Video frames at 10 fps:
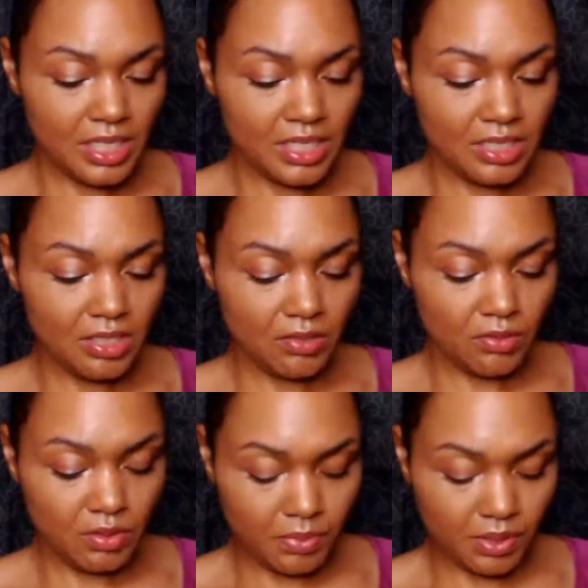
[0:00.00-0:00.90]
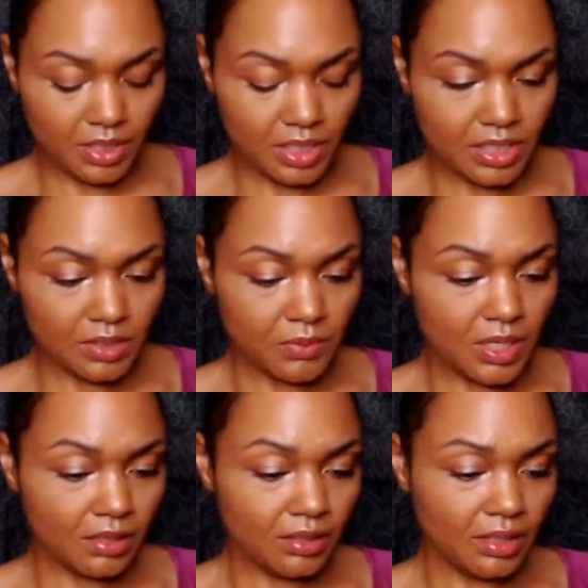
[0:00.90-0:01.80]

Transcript: into the book as well.